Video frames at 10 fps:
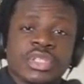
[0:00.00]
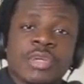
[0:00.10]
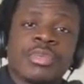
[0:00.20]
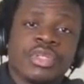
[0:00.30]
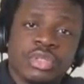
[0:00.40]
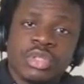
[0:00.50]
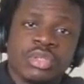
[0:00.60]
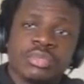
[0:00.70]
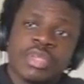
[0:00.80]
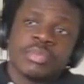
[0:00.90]
I've been you know
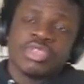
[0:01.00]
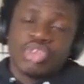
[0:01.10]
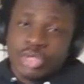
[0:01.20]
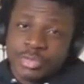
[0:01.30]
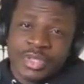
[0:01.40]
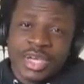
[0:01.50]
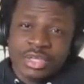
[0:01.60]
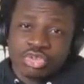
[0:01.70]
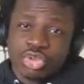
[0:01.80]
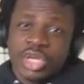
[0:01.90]
my, my channel's been kind
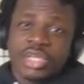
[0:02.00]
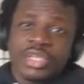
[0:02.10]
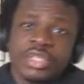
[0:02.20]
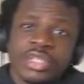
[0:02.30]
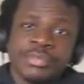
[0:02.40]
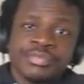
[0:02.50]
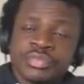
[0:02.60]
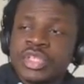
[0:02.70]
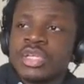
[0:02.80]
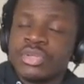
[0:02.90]
of dry lately.
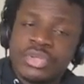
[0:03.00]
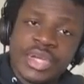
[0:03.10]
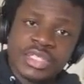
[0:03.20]
I know you guys